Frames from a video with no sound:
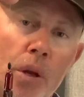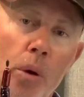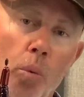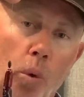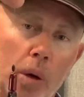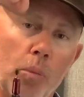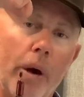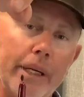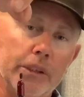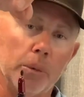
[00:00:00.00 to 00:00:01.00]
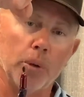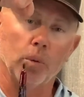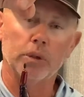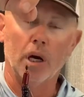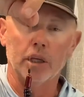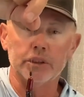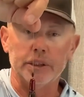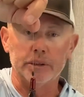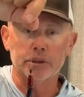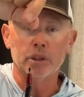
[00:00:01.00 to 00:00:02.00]
worm weights, your pro
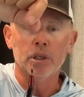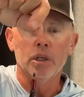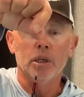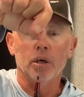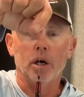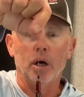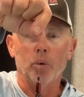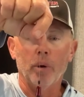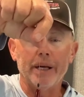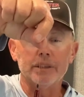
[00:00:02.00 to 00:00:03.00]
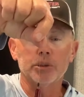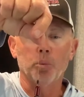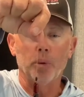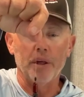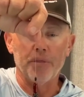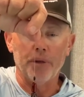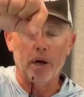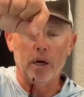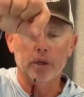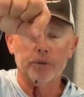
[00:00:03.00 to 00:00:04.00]
tungstens weights with
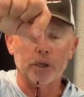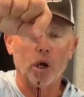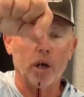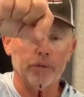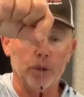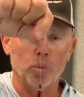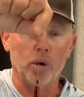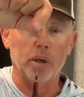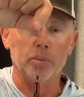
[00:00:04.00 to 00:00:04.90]
the color of your worm.